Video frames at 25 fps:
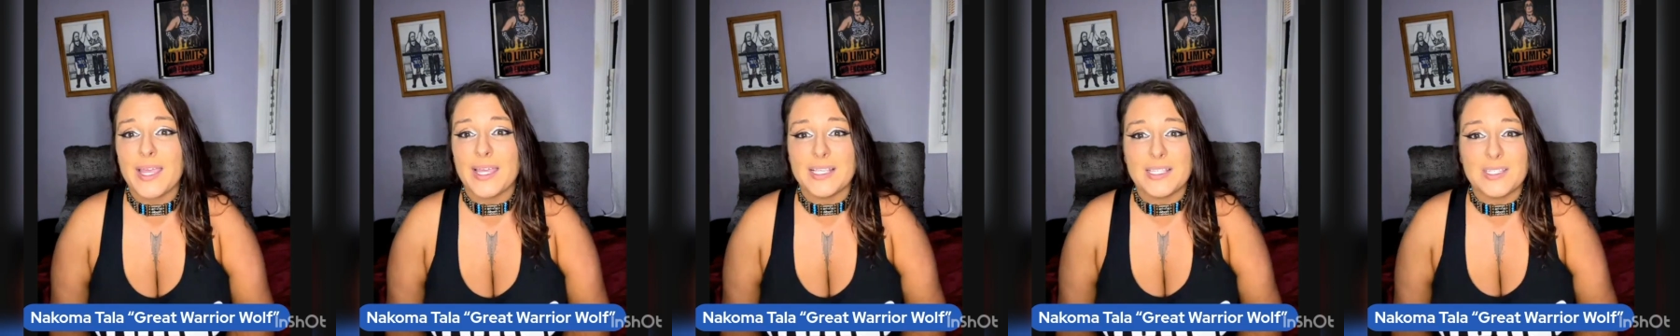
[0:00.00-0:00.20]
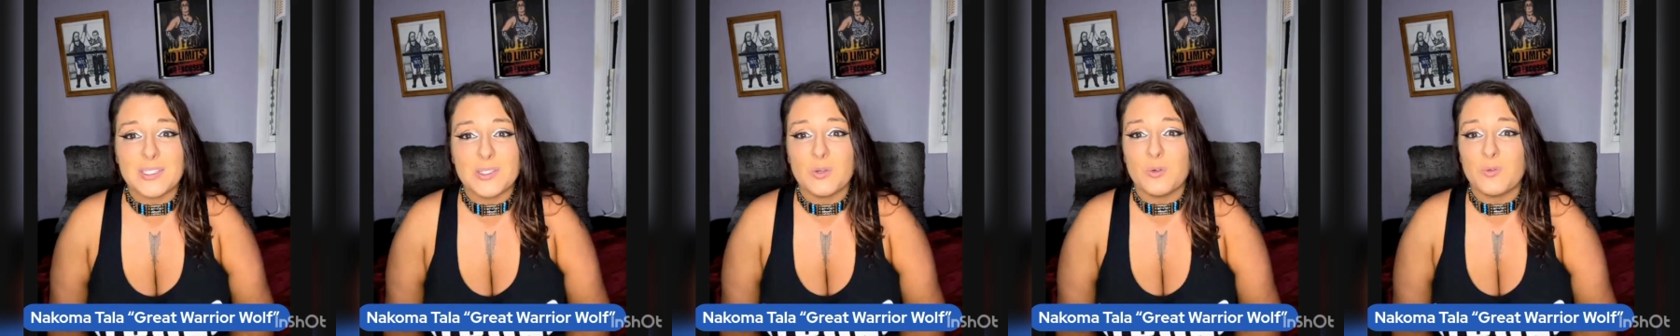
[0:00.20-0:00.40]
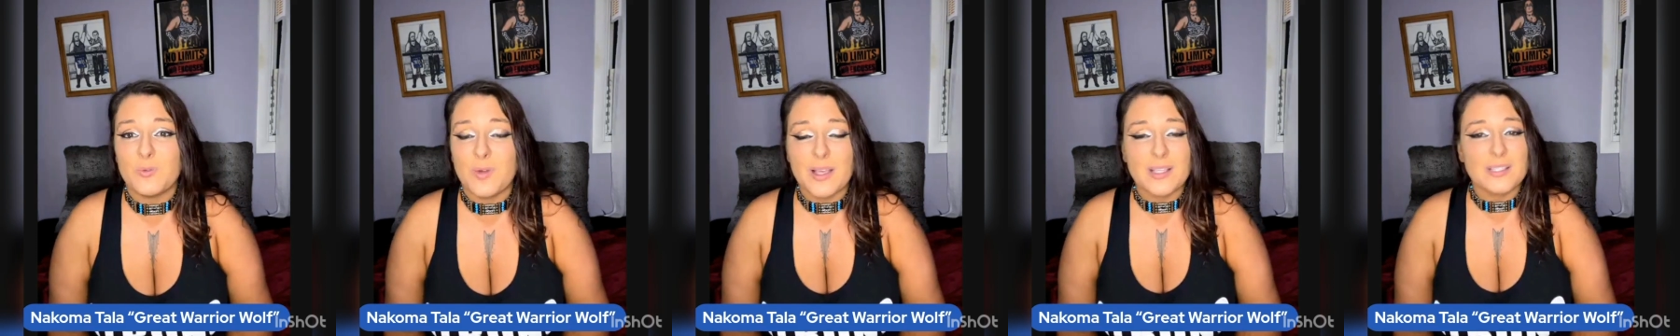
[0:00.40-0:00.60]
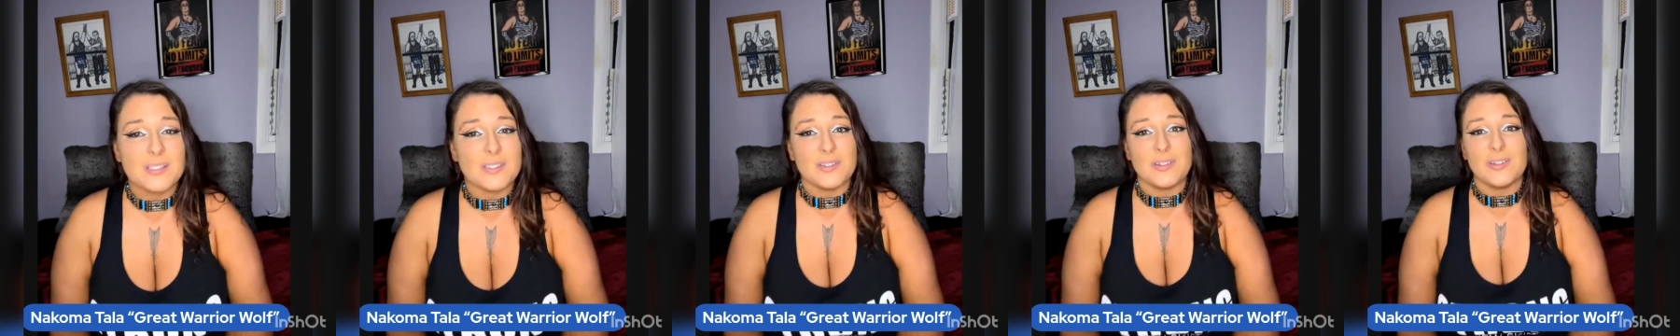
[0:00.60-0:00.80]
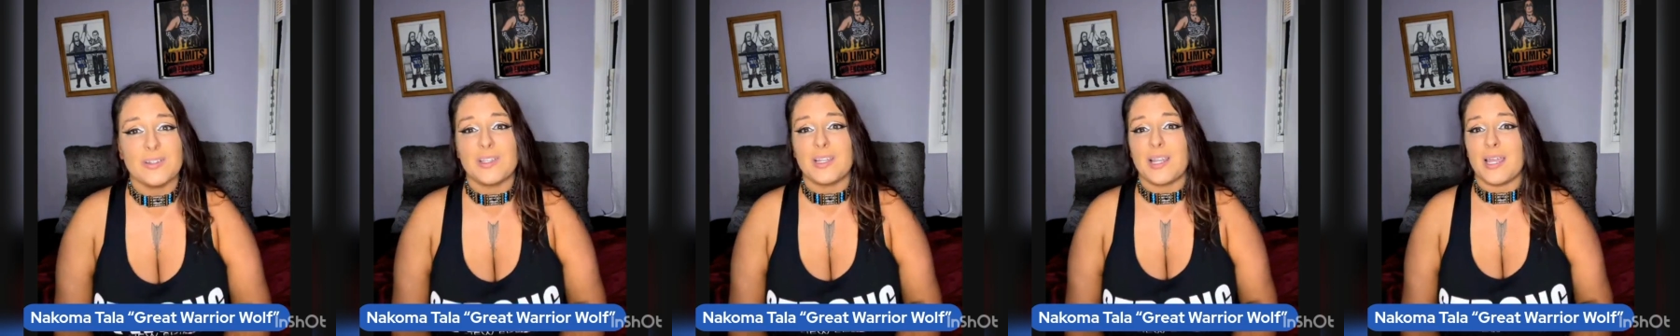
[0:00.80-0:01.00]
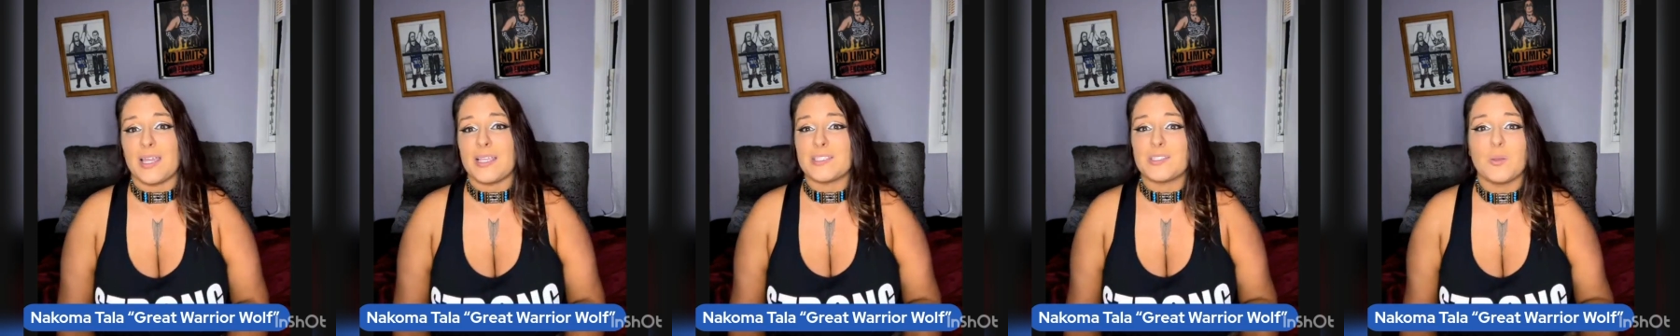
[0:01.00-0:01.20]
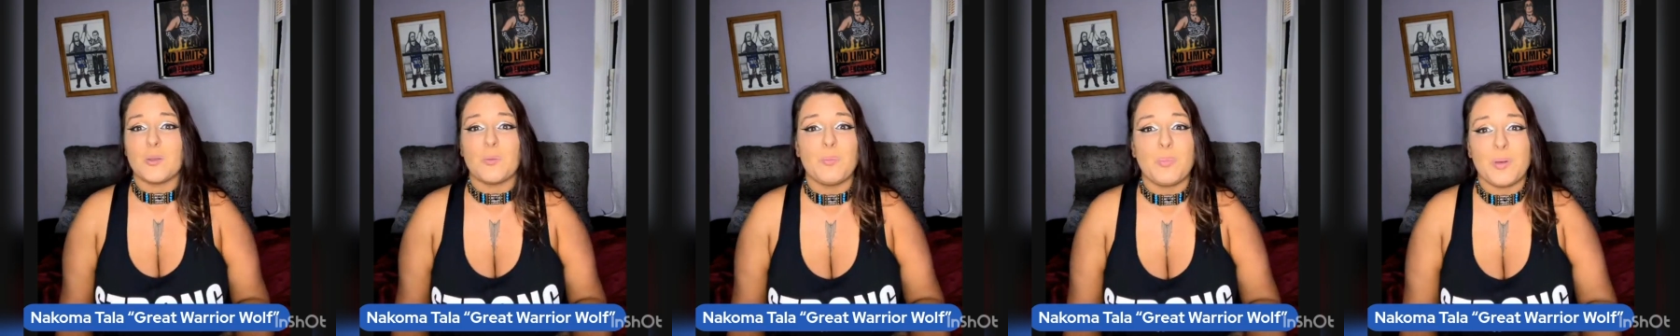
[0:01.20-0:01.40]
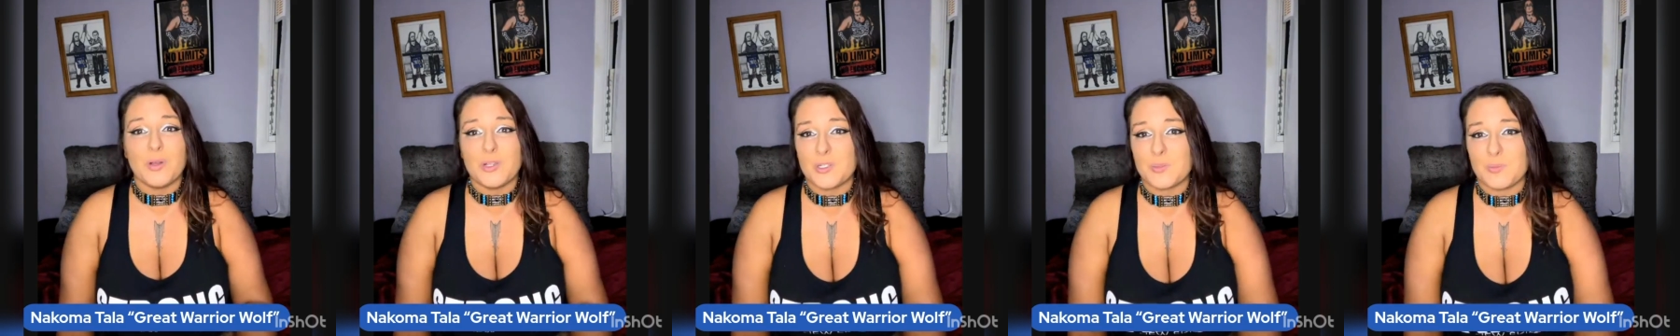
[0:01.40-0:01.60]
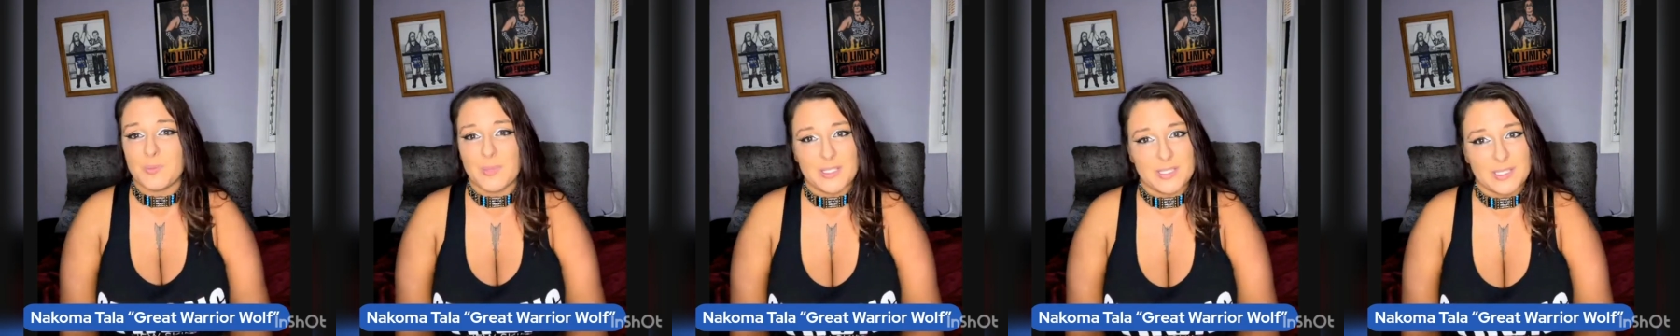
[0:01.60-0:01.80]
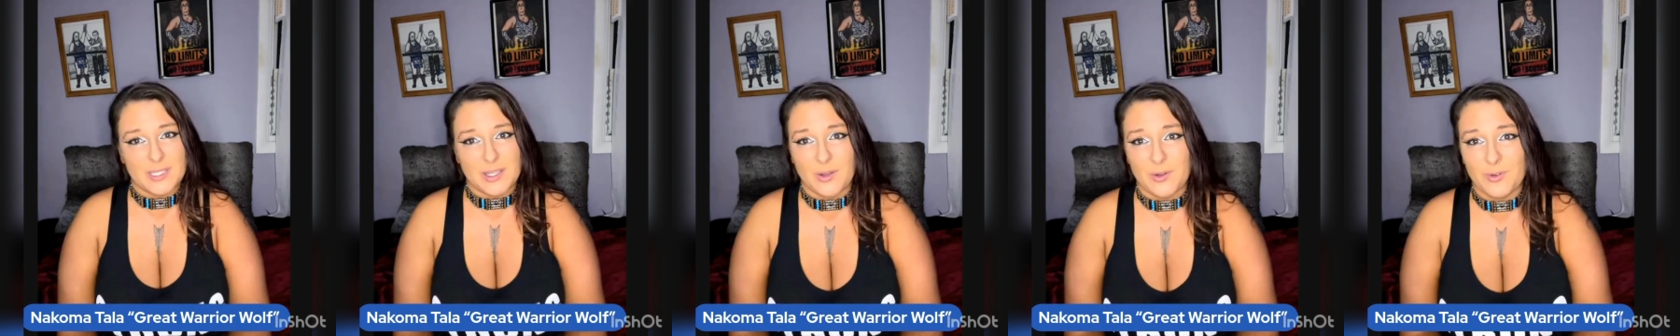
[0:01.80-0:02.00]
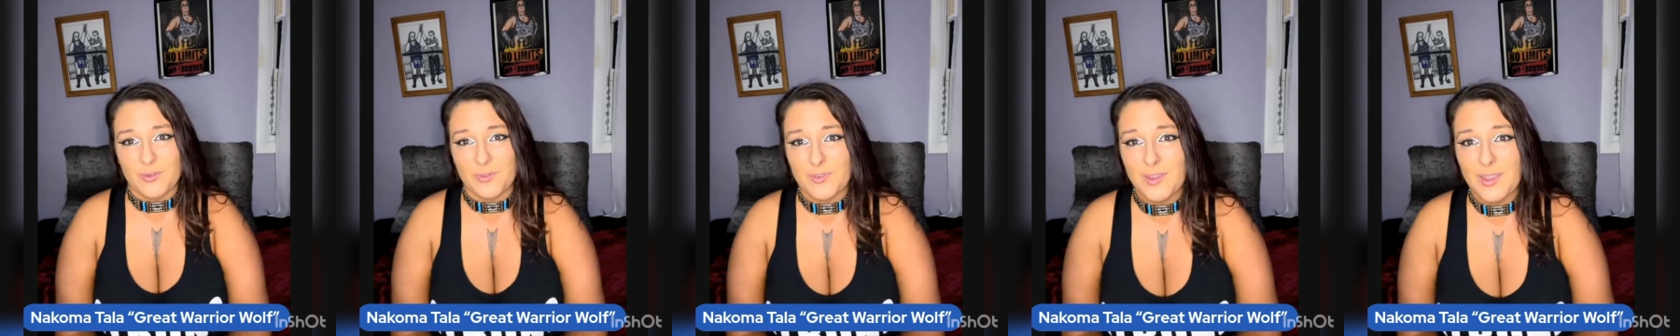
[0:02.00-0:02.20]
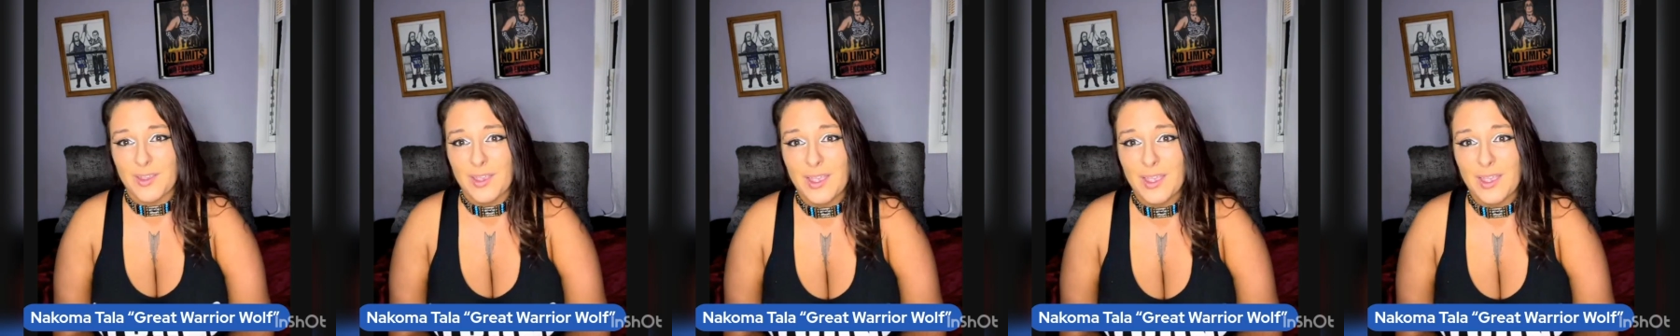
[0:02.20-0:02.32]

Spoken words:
I still wrestle and I still push myself.